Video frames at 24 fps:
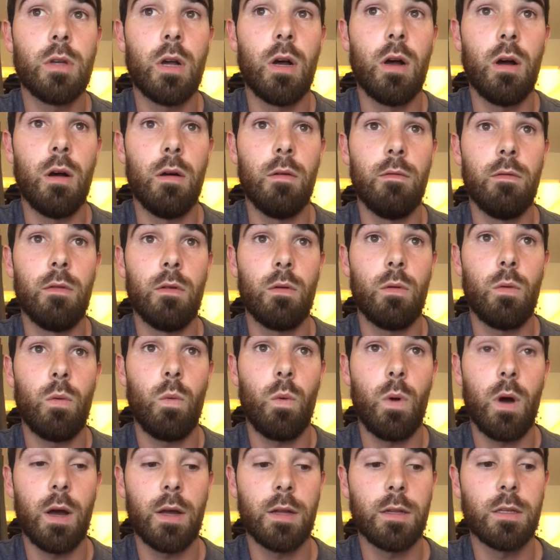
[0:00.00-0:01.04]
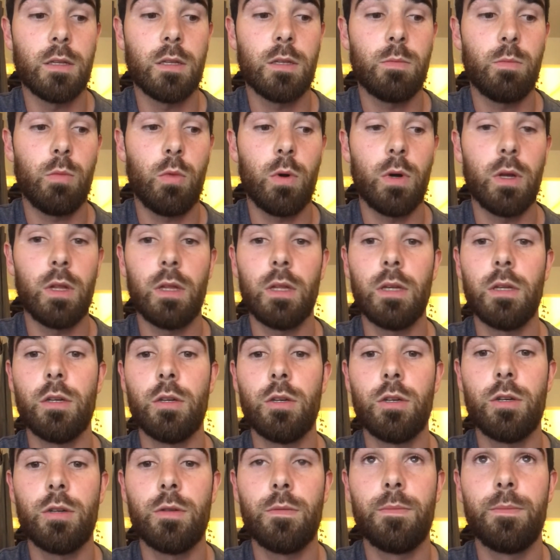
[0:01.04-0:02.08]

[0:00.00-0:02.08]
of wine spoilage.